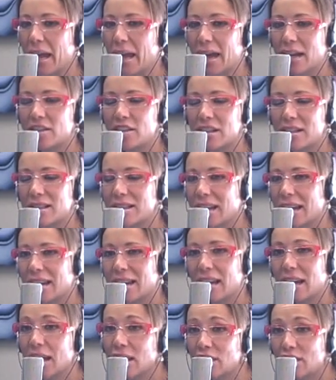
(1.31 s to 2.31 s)
Hey, I just
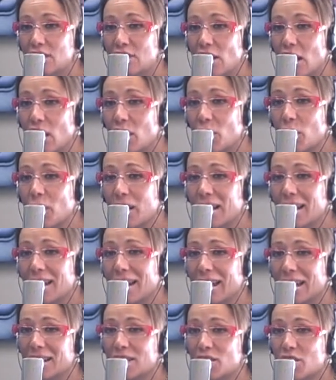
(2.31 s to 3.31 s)
said Darwin
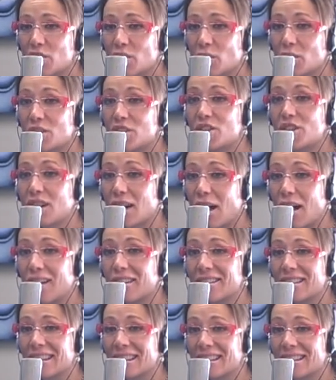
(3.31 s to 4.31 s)
and George
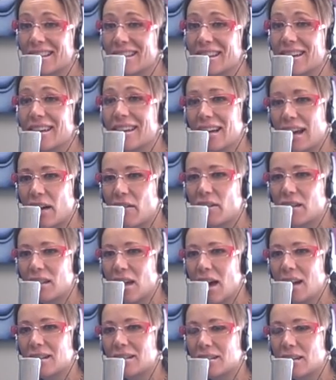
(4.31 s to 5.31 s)
Carlin have a
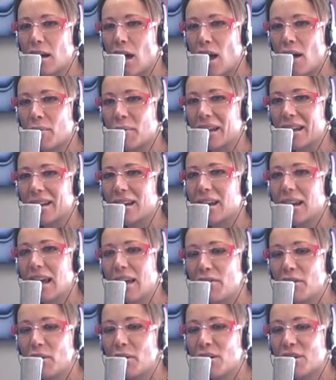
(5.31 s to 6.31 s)
lot in common.
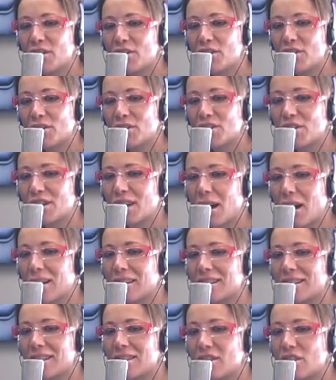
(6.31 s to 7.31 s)
Have you heard George
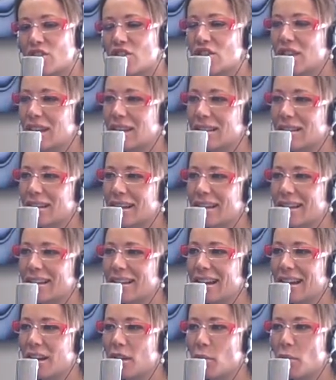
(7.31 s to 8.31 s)
Carlin's shtick
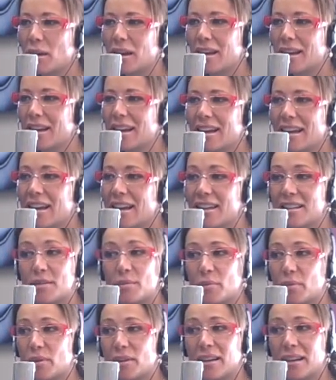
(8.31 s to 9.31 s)
lately, anybody?
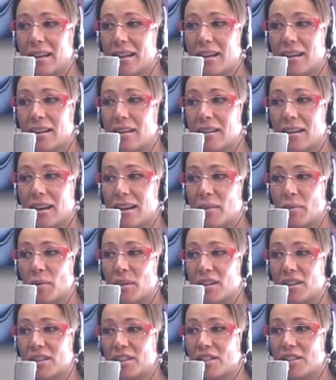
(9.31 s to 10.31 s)
It's pretty
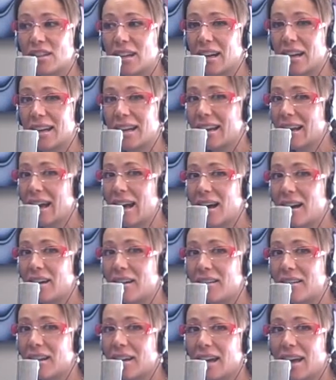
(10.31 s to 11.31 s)
incredible. Check it
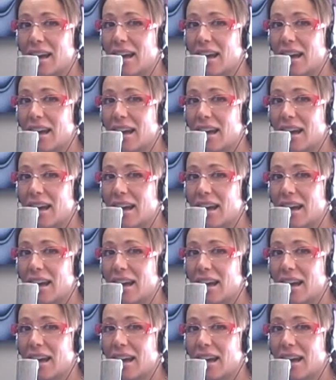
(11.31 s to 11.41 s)
out.